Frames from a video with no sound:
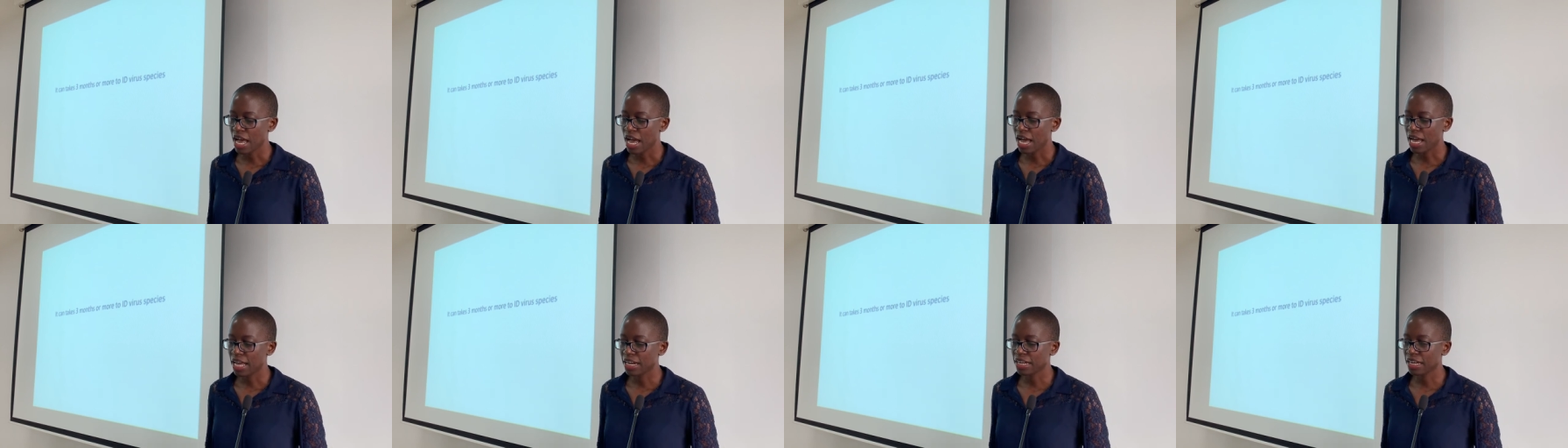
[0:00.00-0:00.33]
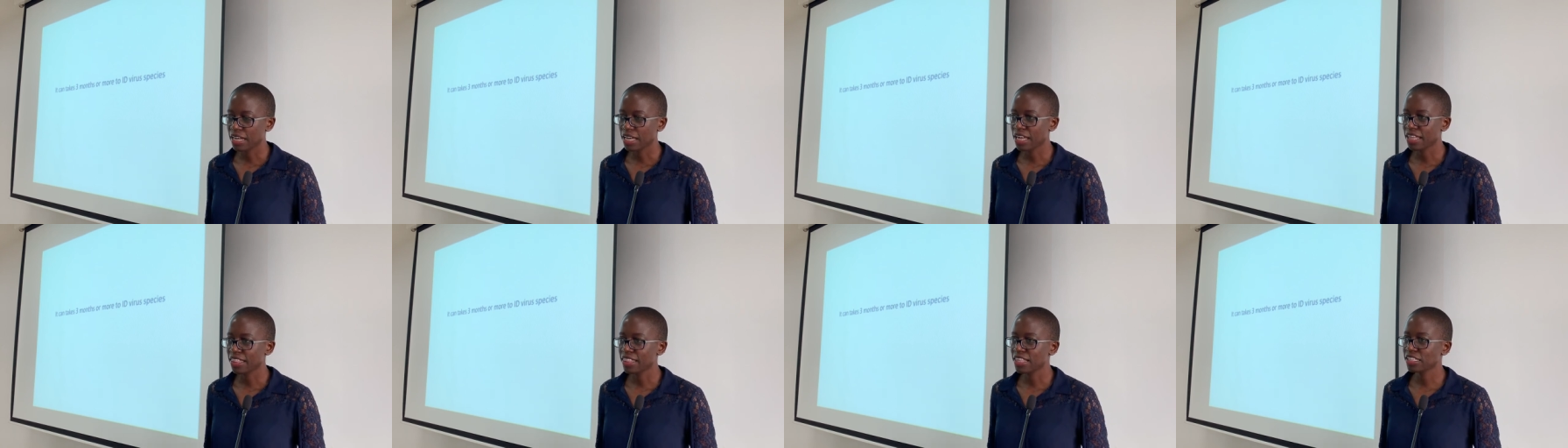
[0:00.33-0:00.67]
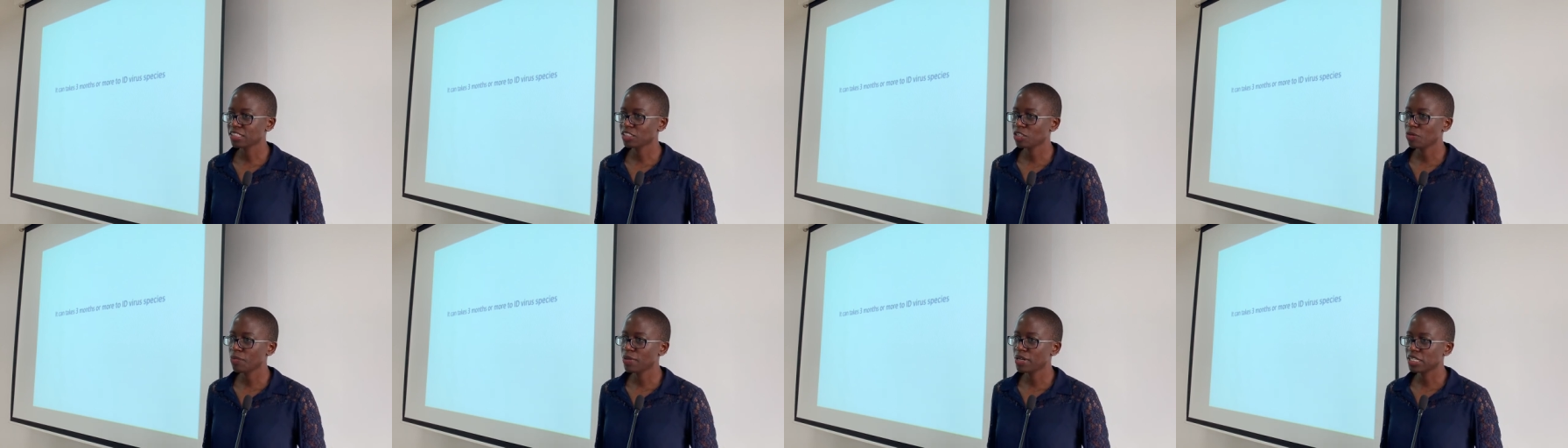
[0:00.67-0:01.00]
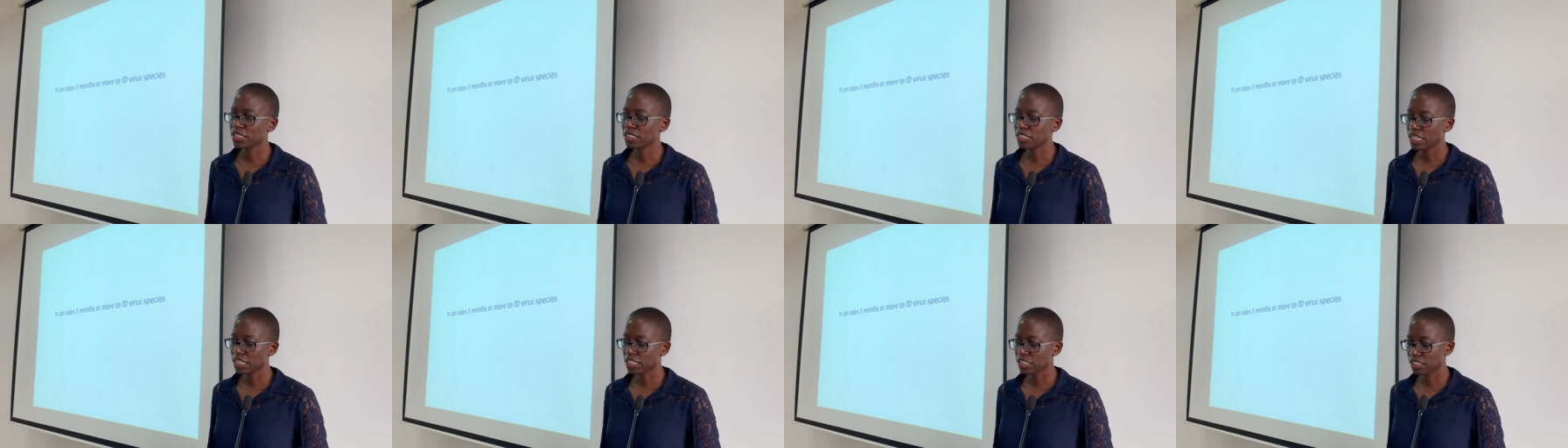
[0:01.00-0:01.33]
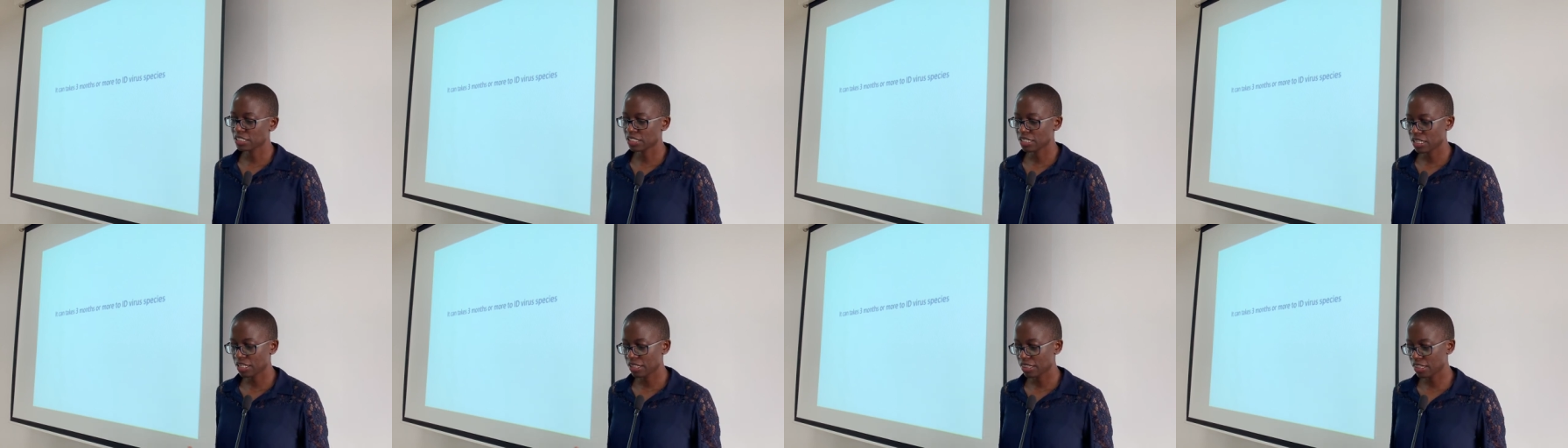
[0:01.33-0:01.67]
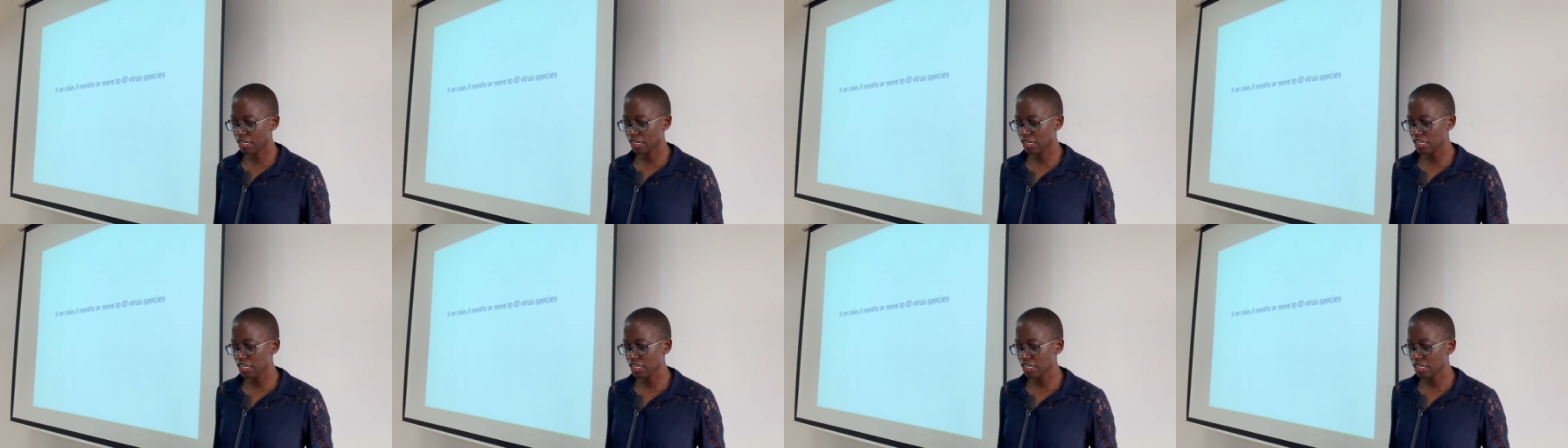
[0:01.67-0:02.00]
and uh, this normally takes
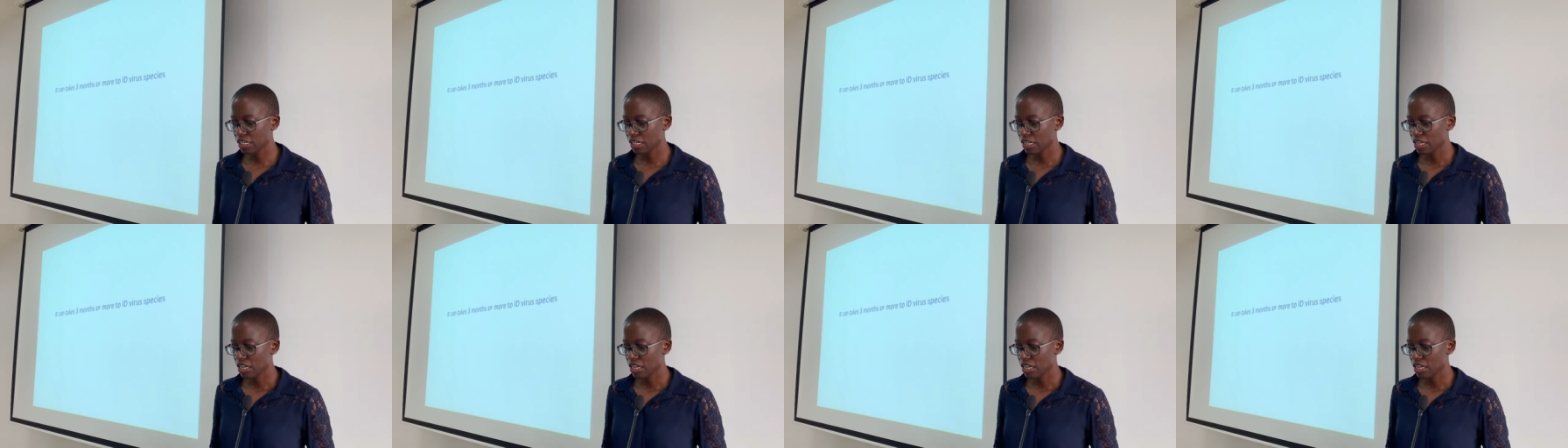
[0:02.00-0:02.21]
three,